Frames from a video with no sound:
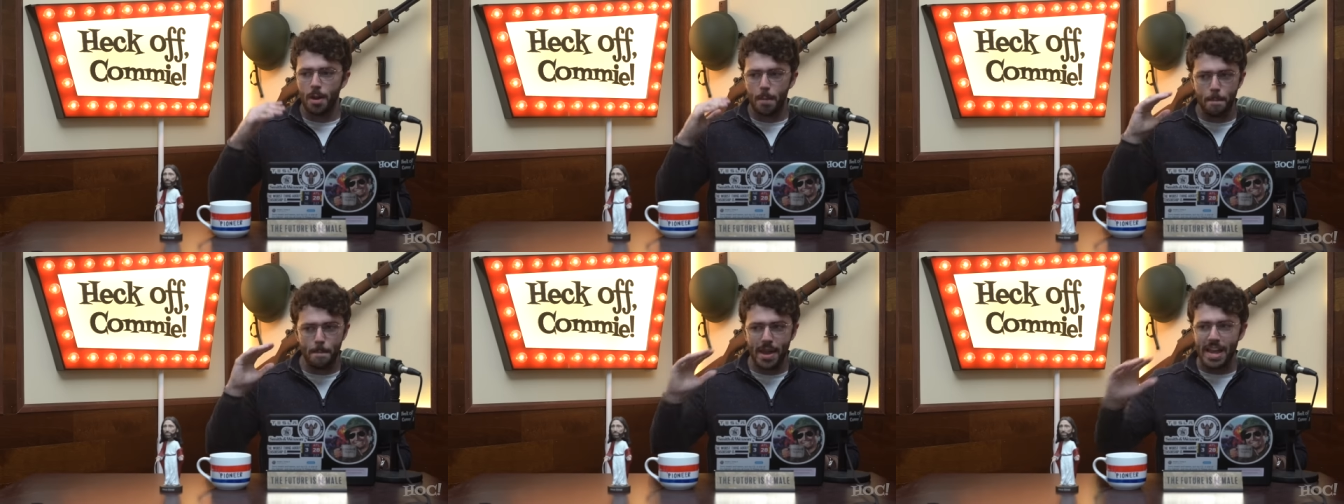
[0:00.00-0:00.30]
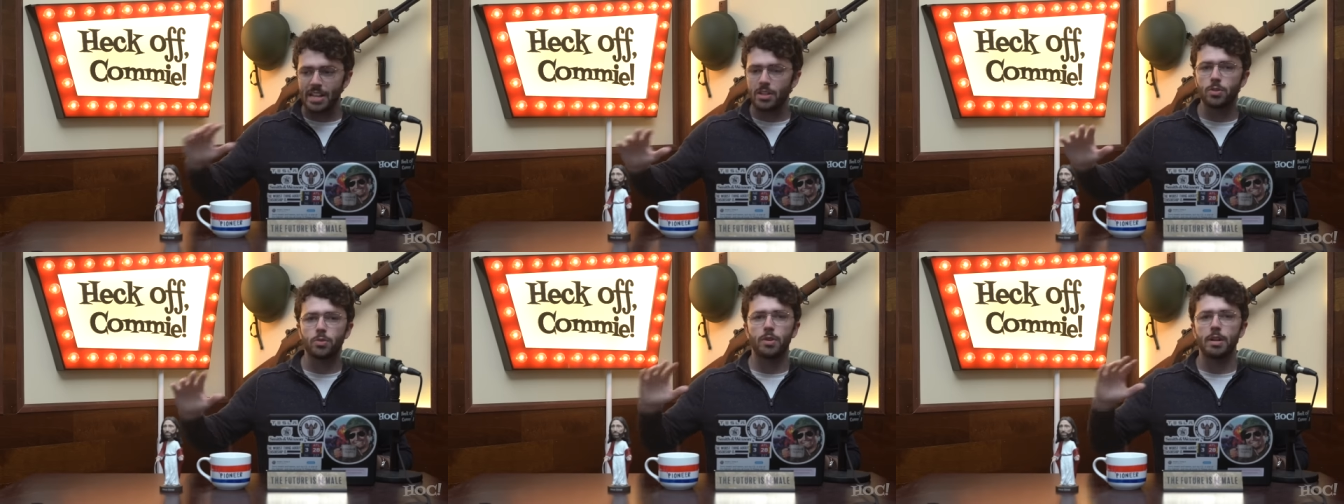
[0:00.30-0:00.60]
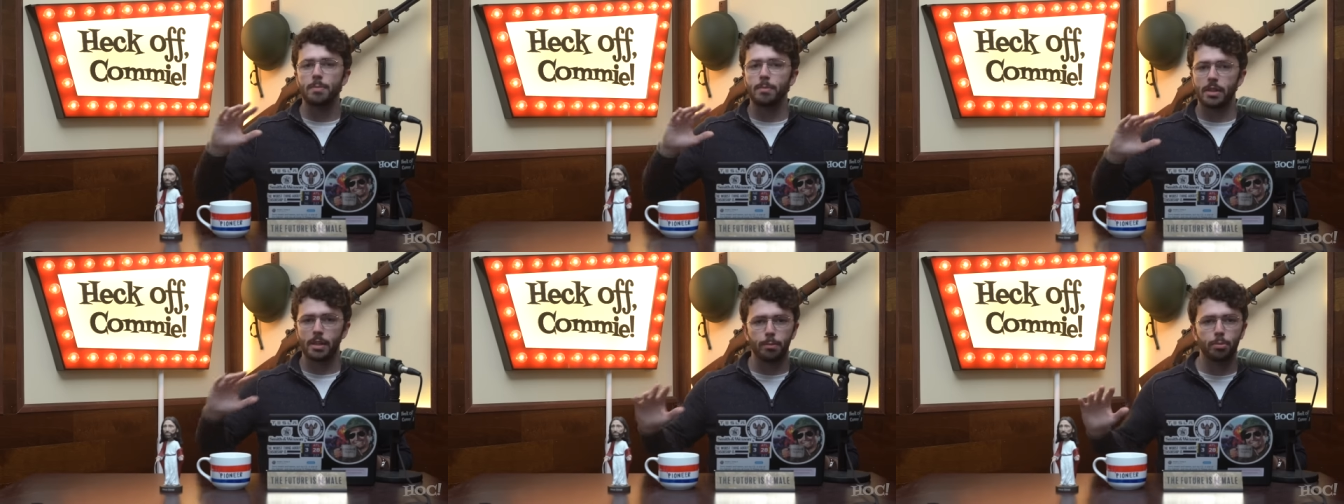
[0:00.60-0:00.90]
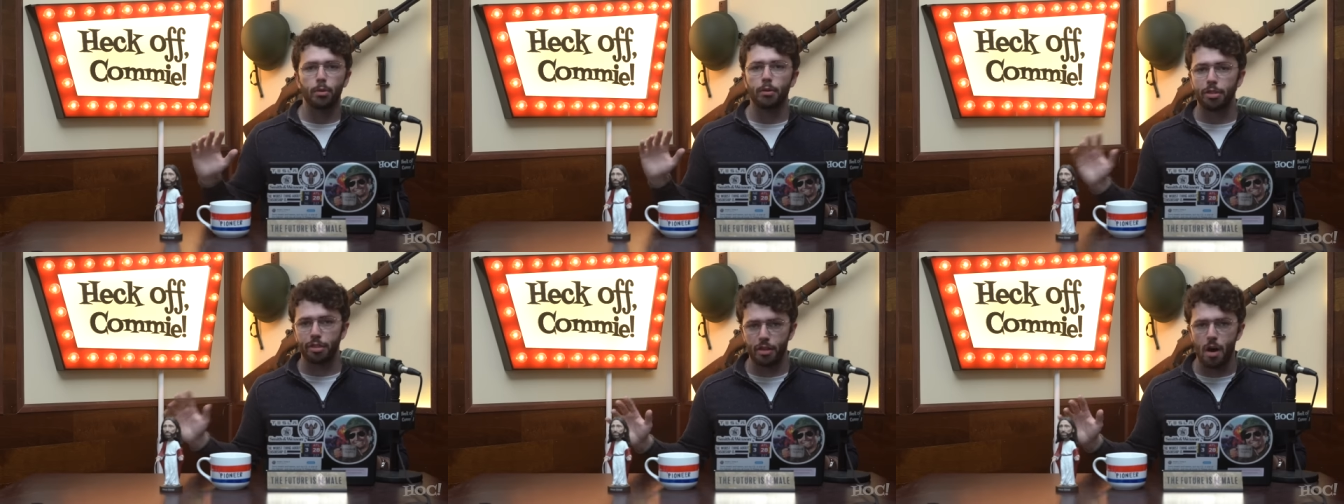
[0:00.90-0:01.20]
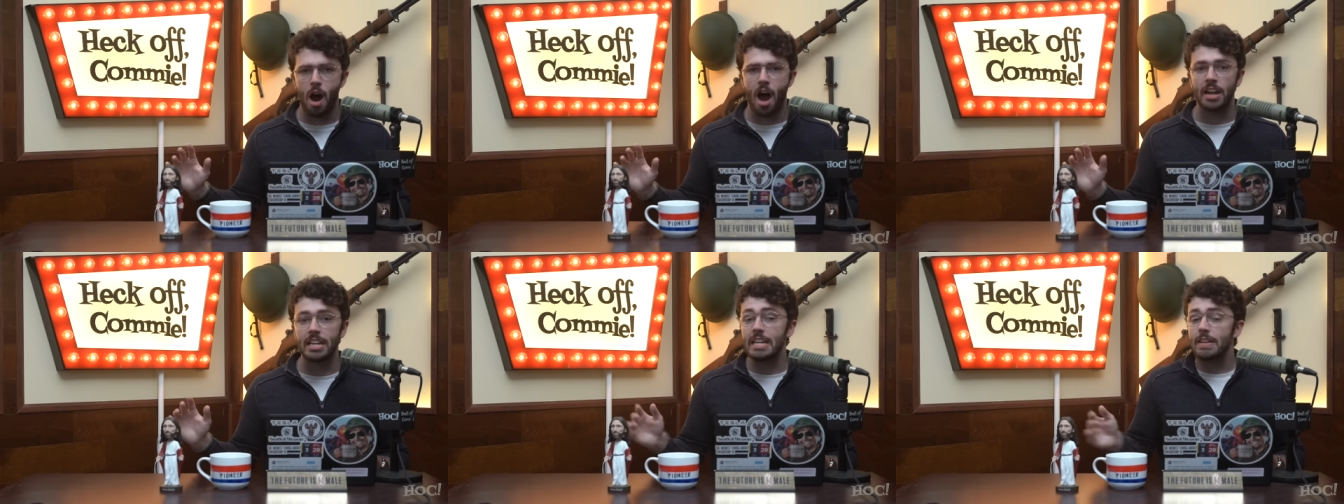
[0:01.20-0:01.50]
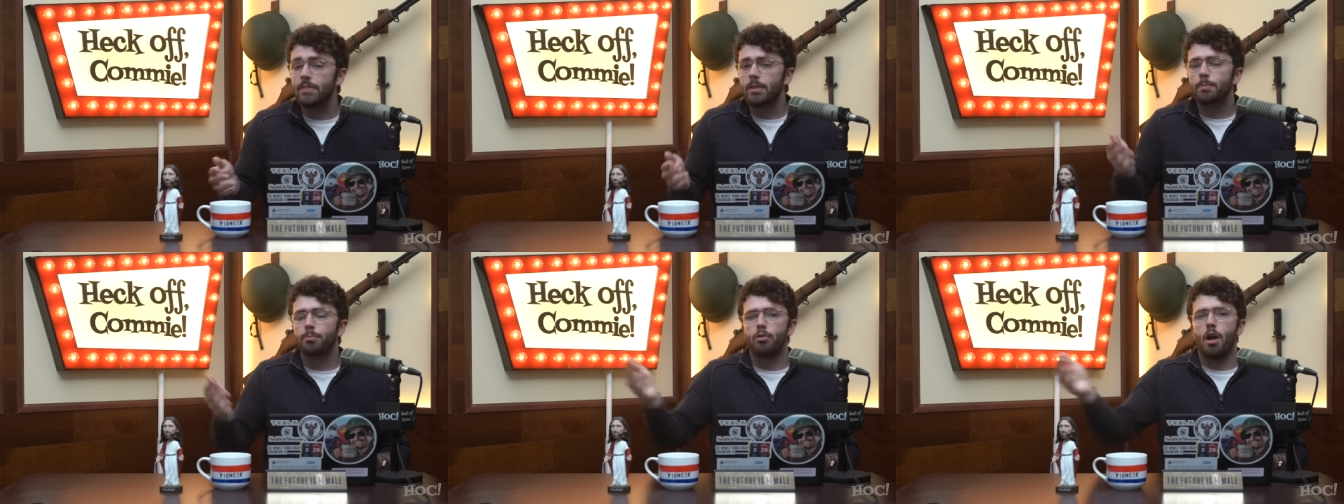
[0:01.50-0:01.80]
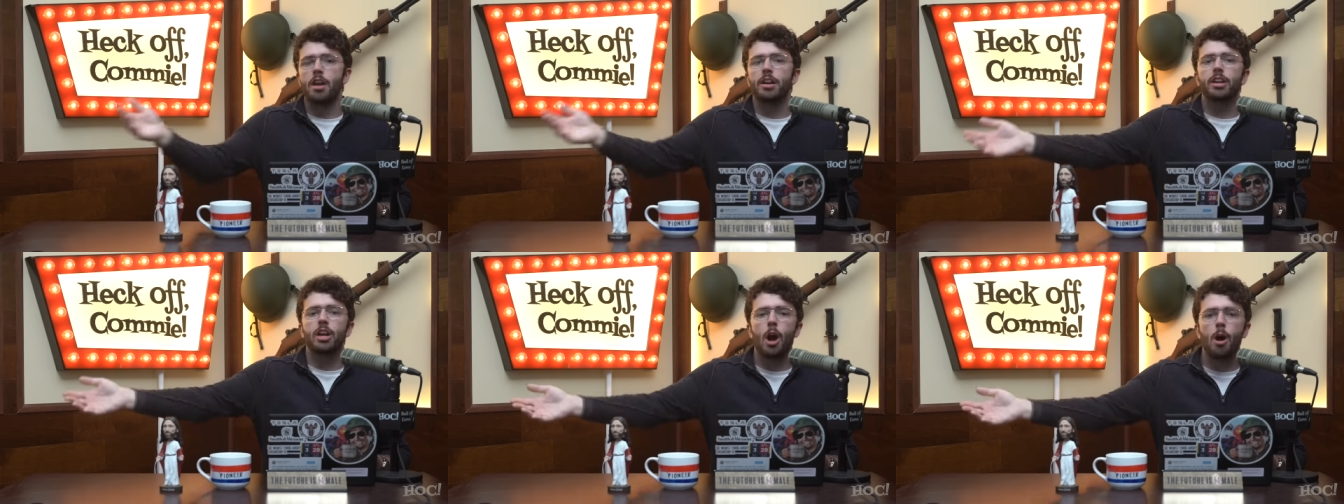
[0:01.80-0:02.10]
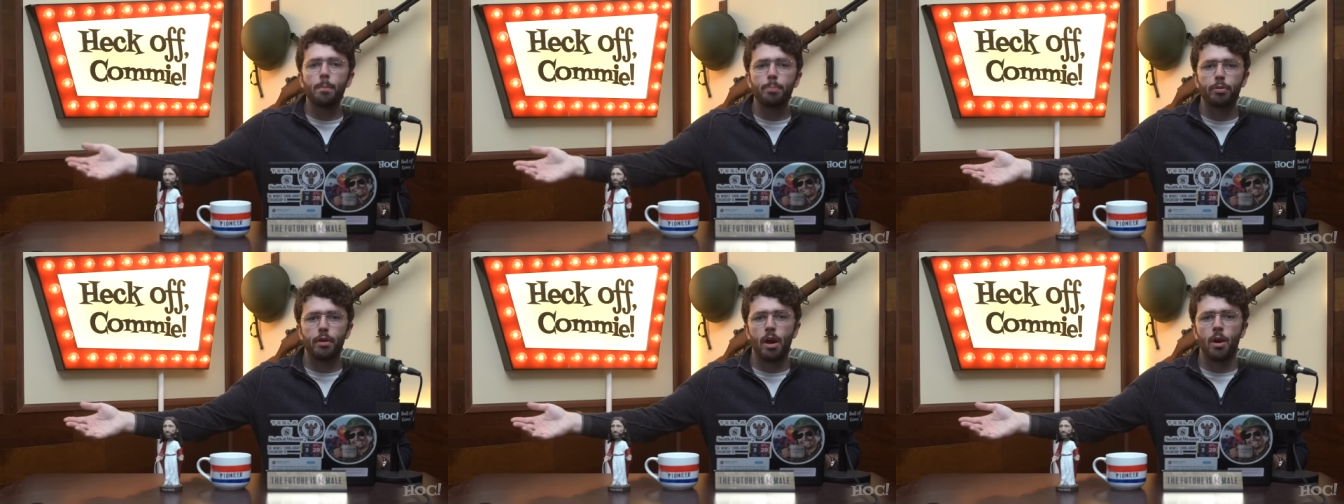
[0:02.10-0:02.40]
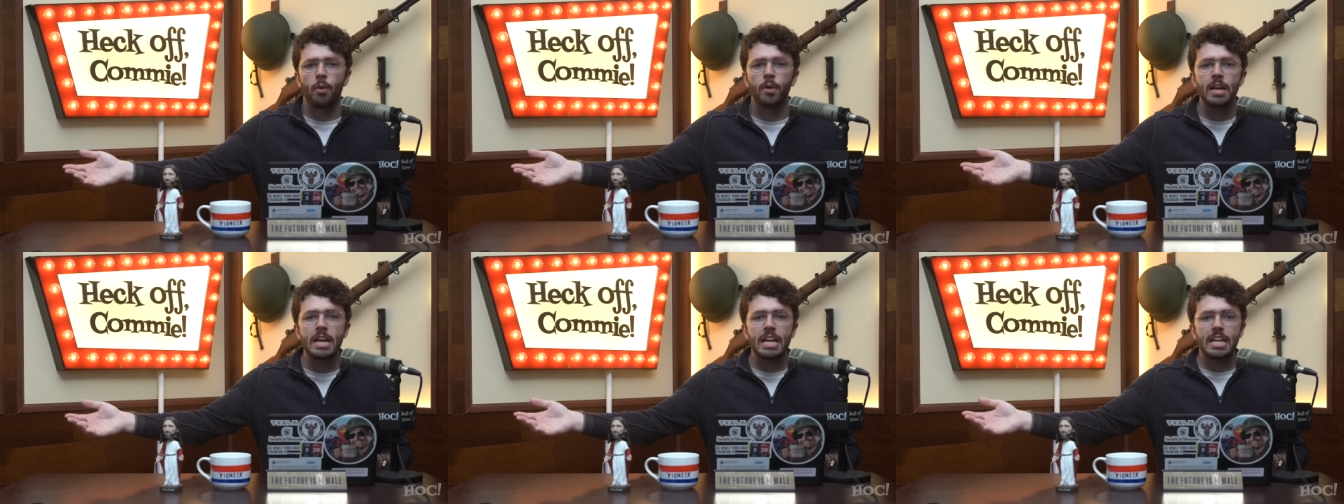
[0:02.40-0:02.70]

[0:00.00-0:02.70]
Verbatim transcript: mainstream liberal thought. He even brought a GoPro.